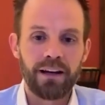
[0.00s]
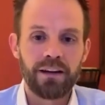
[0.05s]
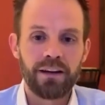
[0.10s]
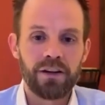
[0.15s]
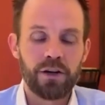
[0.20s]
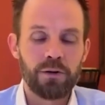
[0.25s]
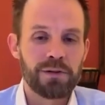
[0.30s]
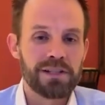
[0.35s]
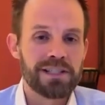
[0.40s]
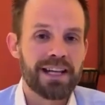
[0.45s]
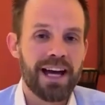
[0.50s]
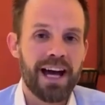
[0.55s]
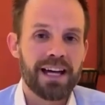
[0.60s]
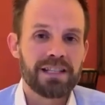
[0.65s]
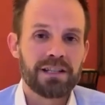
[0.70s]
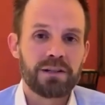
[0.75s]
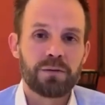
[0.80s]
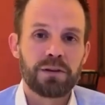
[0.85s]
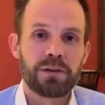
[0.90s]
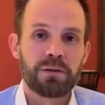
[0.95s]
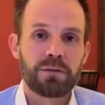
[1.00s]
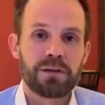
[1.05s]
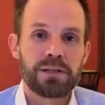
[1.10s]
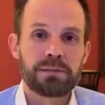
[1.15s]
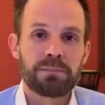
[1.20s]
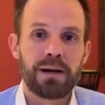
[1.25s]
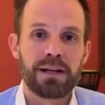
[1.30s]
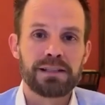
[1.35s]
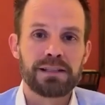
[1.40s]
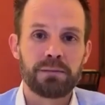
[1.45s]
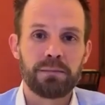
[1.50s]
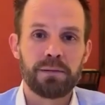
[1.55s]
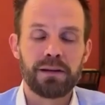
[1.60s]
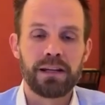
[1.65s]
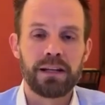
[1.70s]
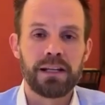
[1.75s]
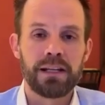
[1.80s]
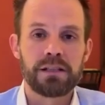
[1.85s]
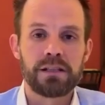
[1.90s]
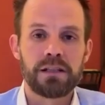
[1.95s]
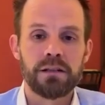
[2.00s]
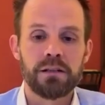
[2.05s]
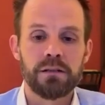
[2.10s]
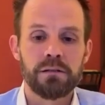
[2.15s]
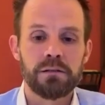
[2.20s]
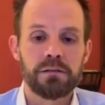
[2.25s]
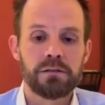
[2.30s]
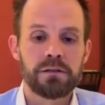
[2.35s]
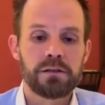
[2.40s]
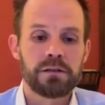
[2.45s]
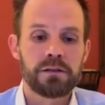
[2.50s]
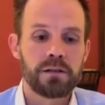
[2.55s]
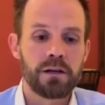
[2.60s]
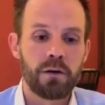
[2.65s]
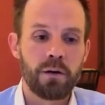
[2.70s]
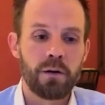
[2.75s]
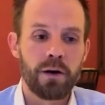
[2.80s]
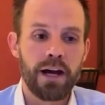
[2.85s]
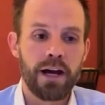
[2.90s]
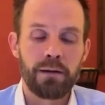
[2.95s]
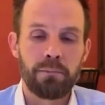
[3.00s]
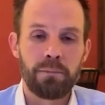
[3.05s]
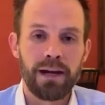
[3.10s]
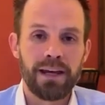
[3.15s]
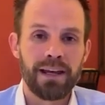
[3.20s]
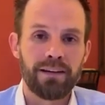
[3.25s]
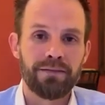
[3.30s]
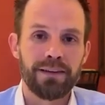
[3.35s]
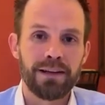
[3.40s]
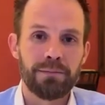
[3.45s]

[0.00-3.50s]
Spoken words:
who was tasked with the responsibility to go ahead and pay that fee,